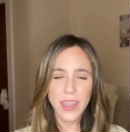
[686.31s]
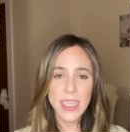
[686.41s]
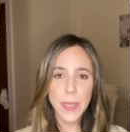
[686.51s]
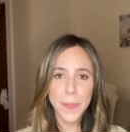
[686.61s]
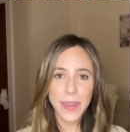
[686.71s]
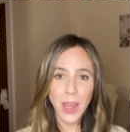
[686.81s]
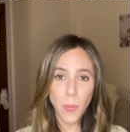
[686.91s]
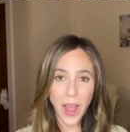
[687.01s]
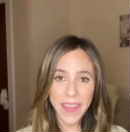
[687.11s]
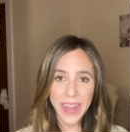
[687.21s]
Typically
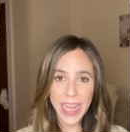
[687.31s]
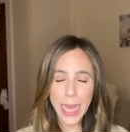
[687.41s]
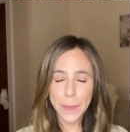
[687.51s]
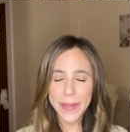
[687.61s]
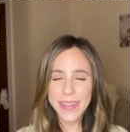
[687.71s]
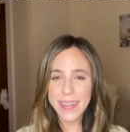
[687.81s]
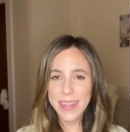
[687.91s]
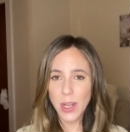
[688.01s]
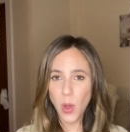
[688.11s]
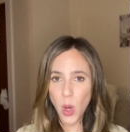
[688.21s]
why that happens is
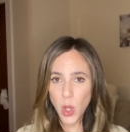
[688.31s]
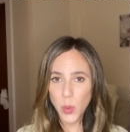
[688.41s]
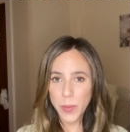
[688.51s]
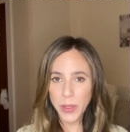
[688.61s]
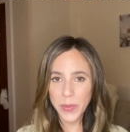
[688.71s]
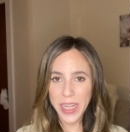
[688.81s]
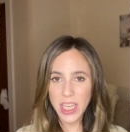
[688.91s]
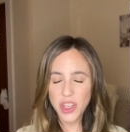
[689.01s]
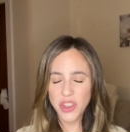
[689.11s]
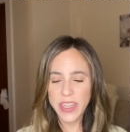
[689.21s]
that autoimmune
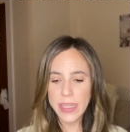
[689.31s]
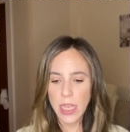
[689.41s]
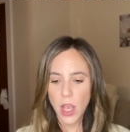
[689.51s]
conditions